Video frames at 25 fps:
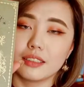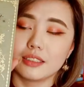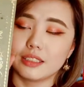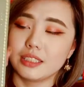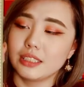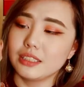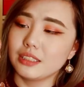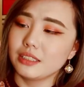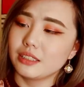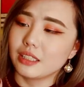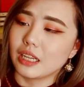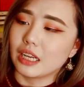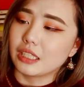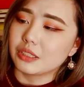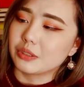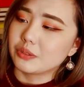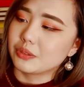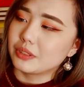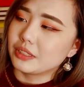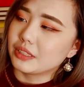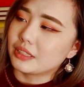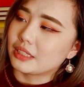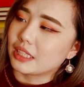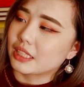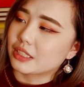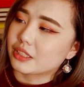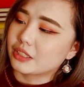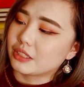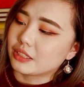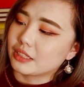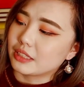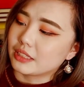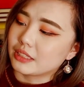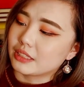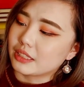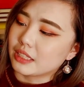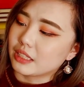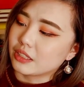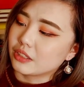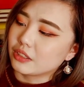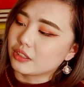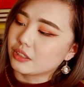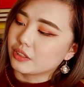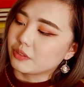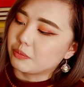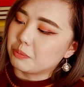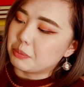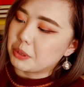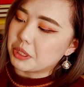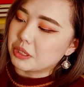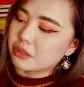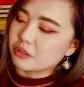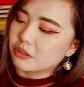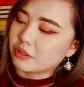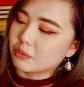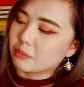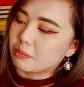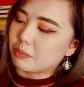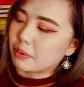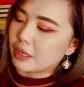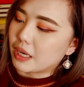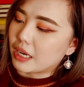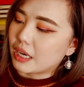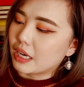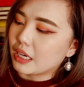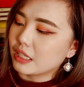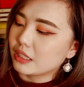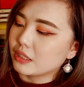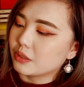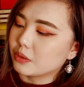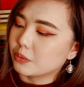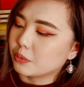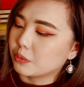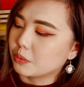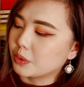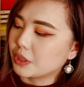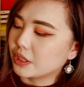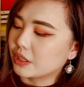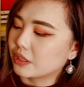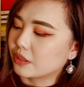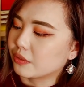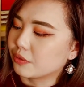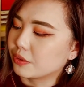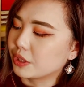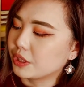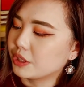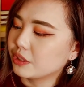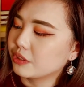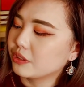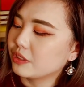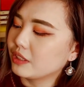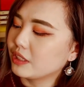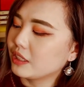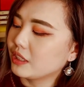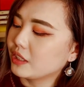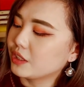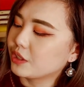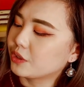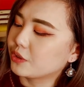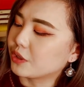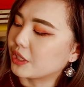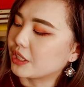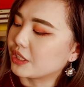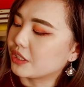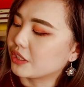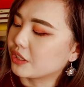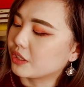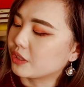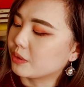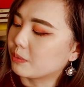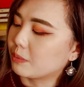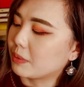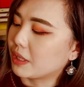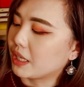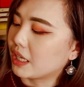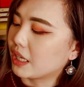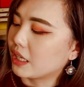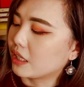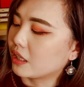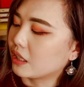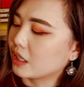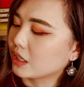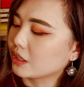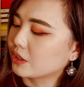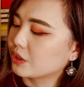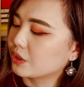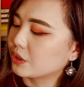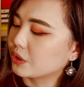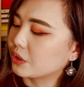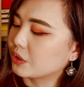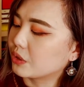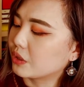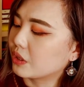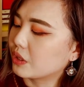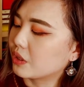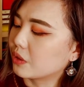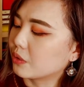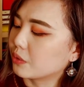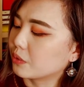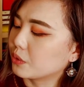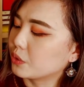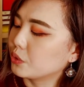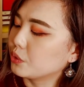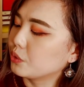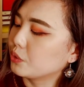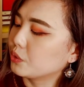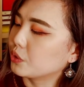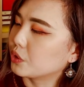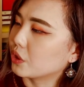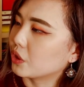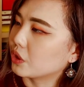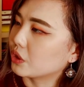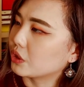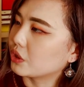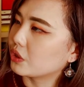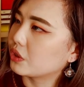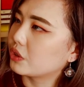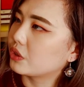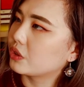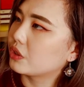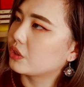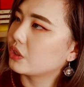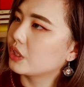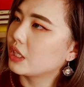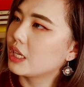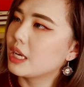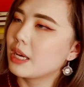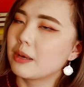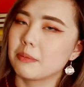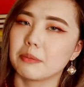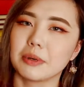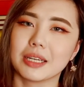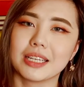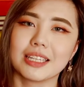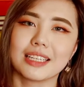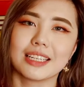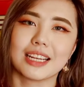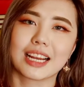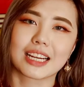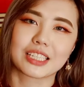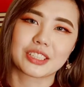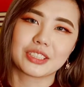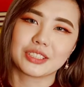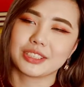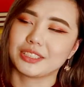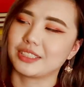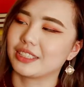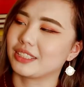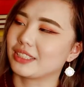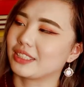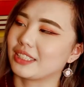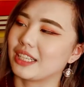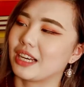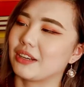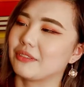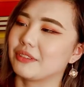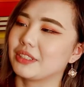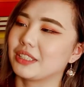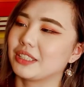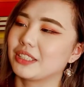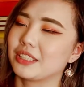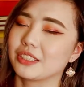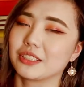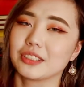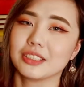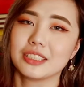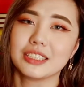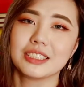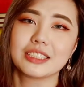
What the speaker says: This last one is actually a Tales of Beedle the Bard with original illustrations by Luxo Carouzos. but it actually doesn't have anything on the